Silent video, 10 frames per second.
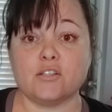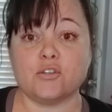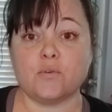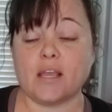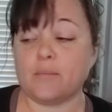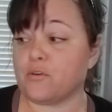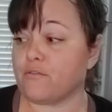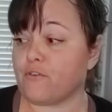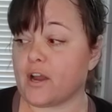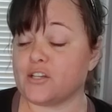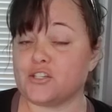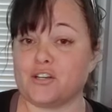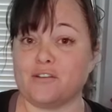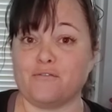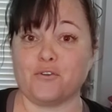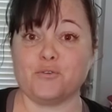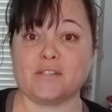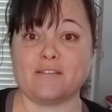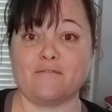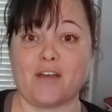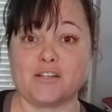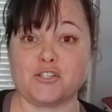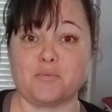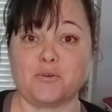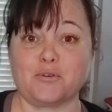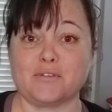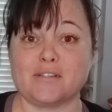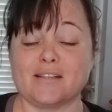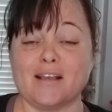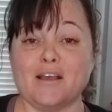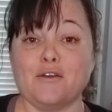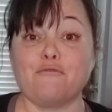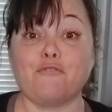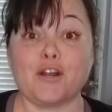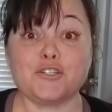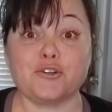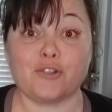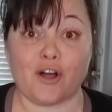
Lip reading: to keep your fresh fruits and vegetables fresher